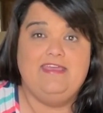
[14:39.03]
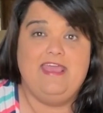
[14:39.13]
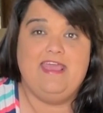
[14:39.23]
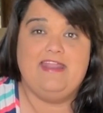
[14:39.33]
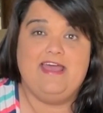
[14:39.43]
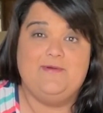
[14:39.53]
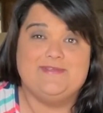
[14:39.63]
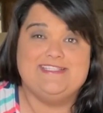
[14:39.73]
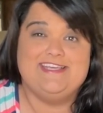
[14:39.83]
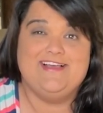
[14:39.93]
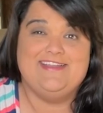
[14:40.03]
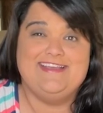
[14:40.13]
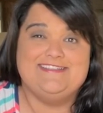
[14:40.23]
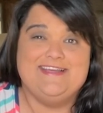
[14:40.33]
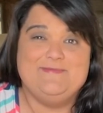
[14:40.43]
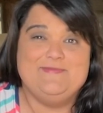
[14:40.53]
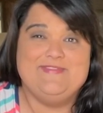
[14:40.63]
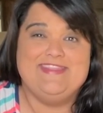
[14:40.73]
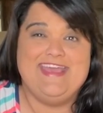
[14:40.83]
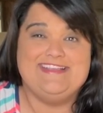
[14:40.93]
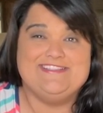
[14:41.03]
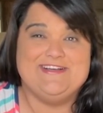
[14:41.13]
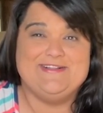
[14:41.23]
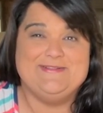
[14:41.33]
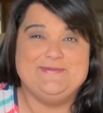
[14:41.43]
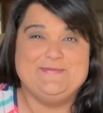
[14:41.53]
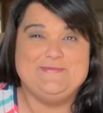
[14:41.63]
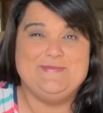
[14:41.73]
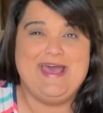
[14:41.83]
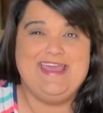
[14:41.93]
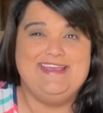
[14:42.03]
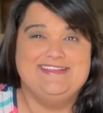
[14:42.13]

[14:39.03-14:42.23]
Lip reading: and I will see y'all next time. Thanks, y'all. Bye.